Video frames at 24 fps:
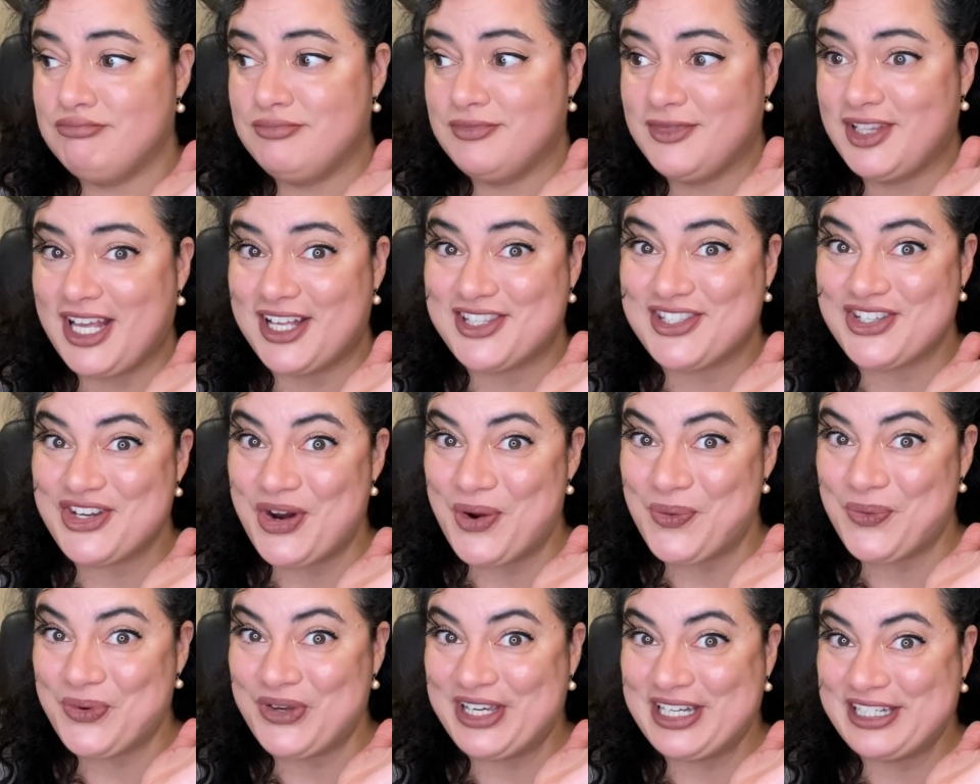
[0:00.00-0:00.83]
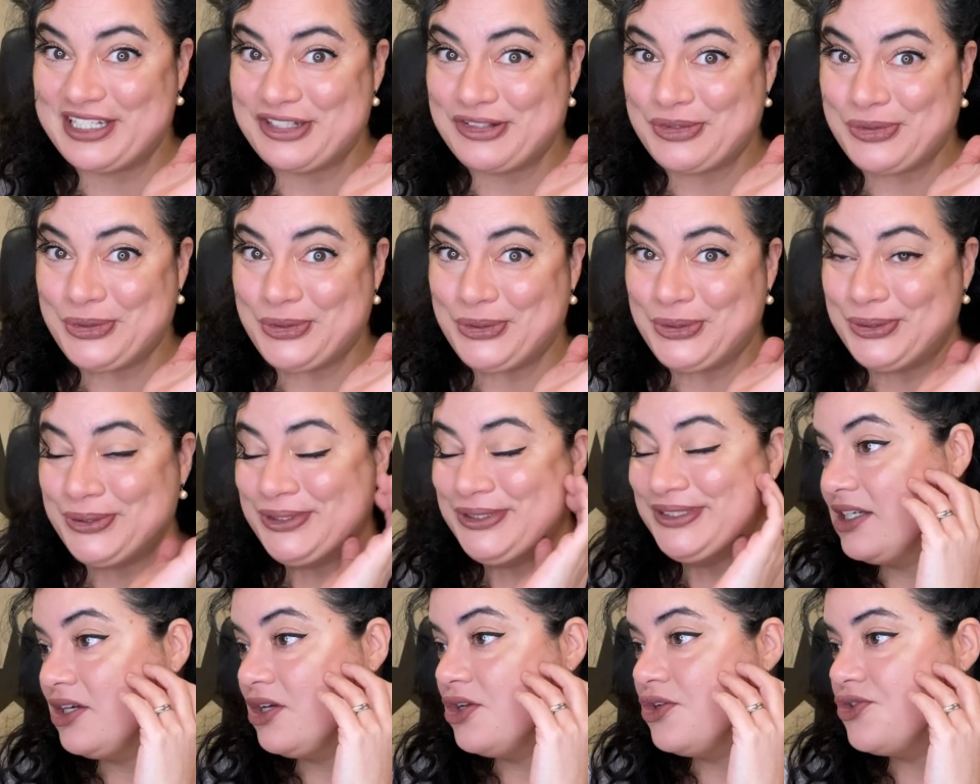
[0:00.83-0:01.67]
That's not weird at
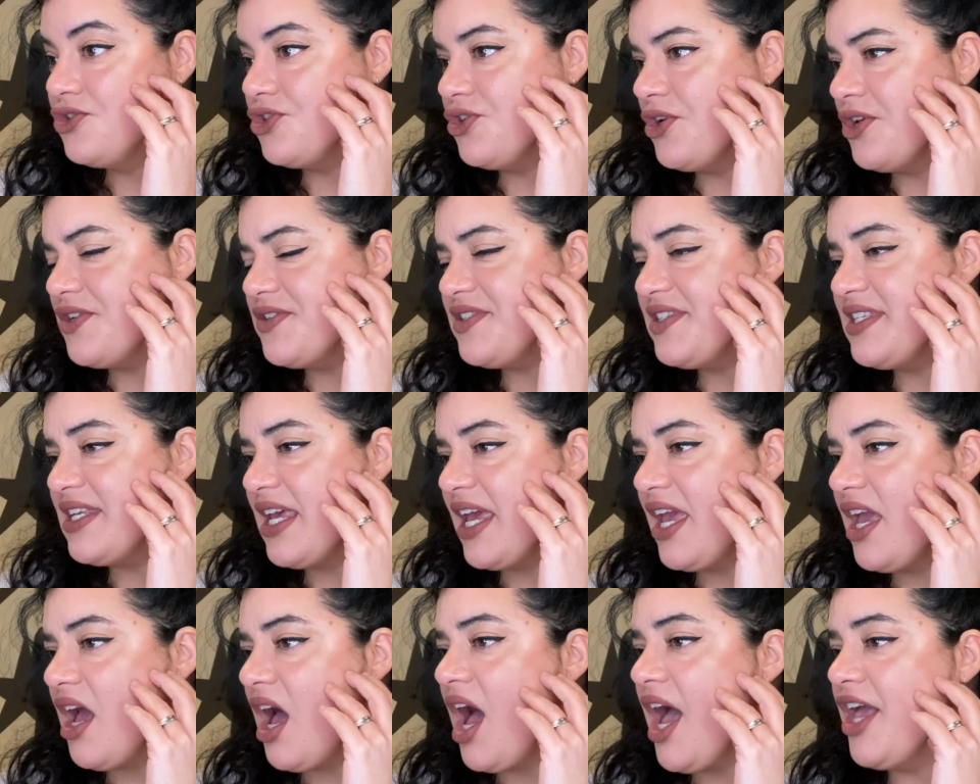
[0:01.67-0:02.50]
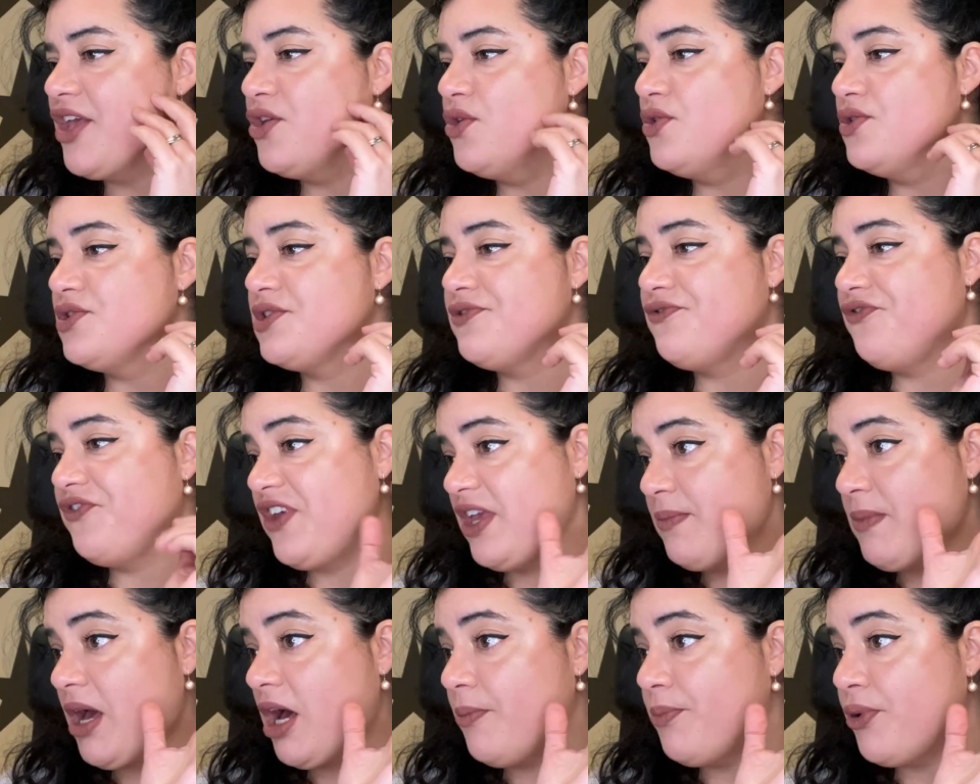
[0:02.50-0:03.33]
all. Do not say I use
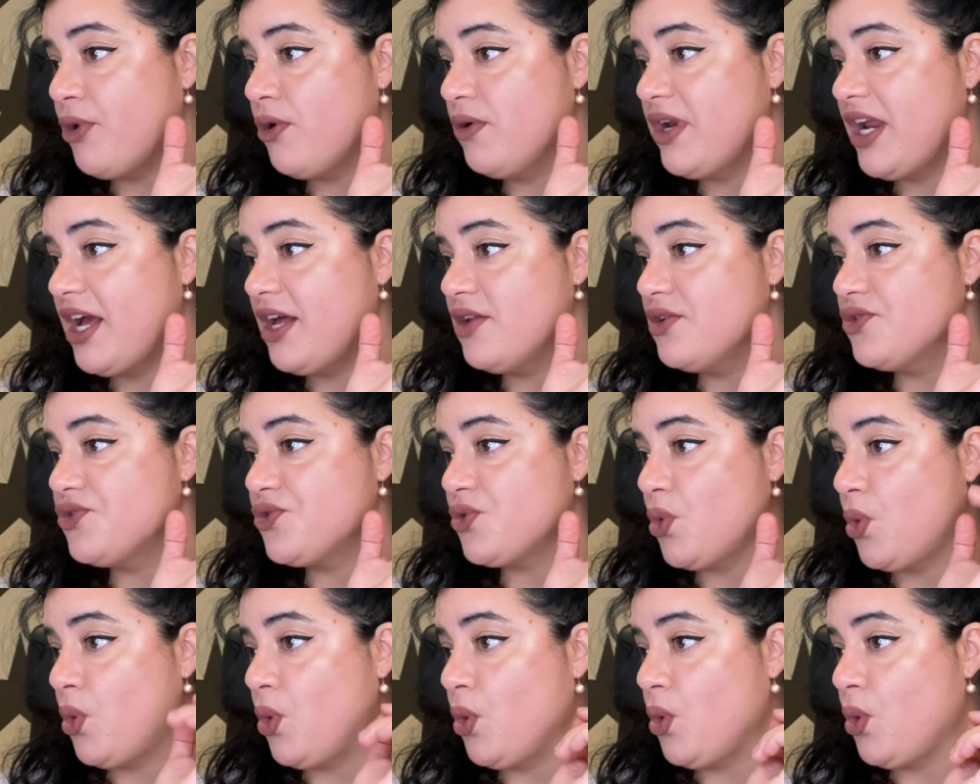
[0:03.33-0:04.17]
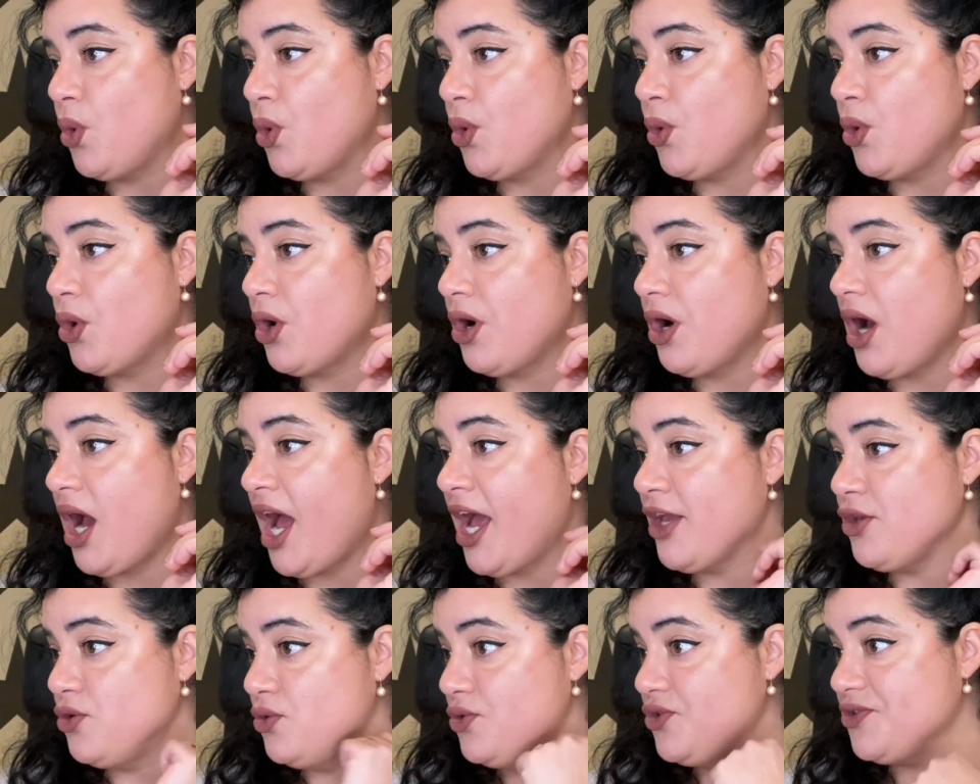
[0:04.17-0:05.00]
female pronouns or
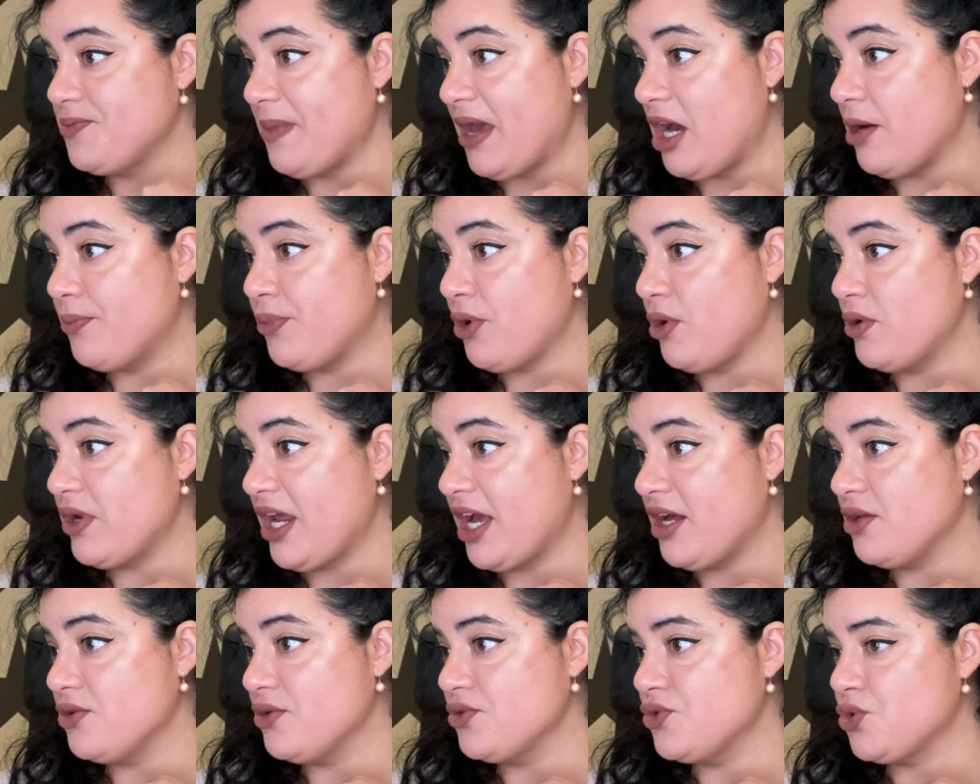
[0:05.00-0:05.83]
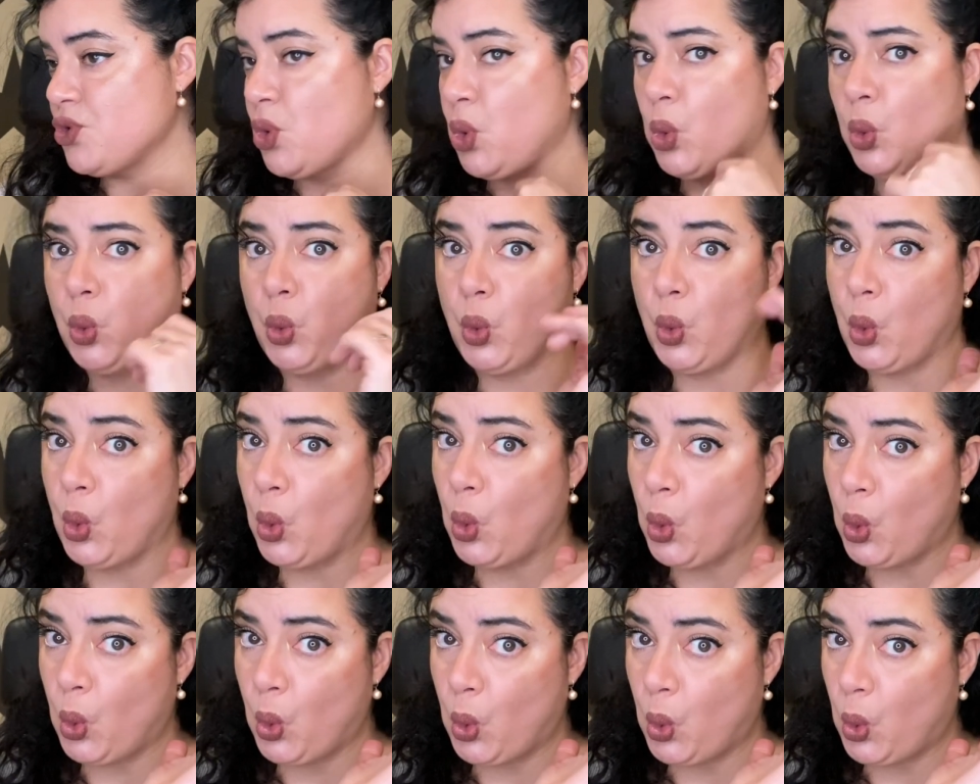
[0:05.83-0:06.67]
I use male pronouns.
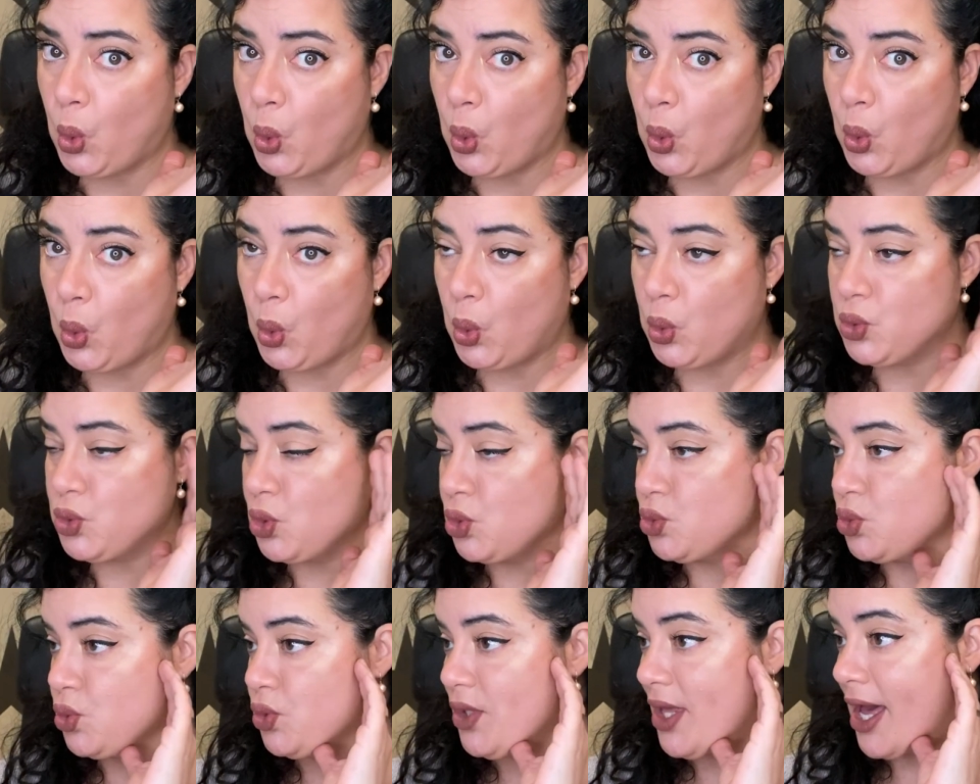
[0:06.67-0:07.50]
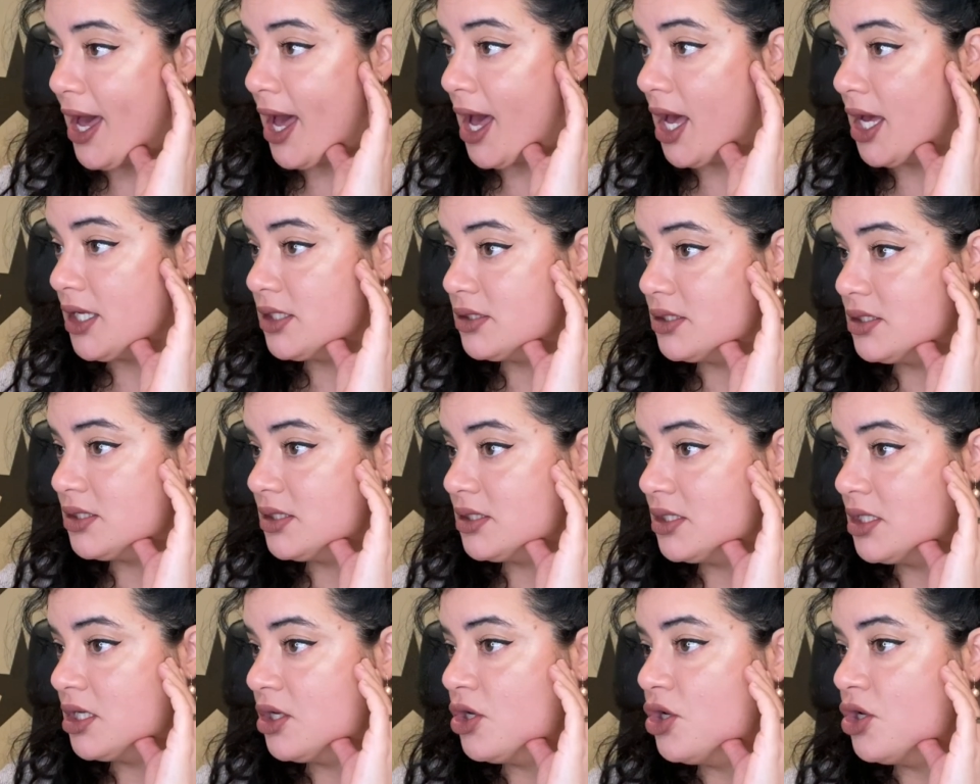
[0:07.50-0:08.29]
No, don't do that.